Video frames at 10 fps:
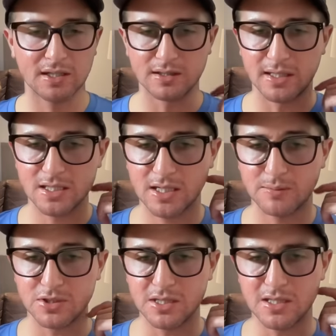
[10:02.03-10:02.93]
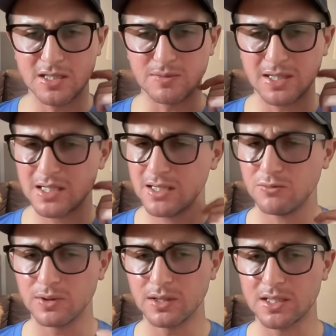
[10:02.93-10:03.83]
the last couple seasons because he
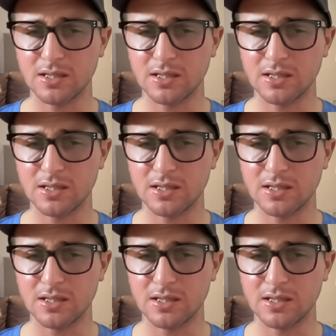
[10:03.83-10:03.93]
really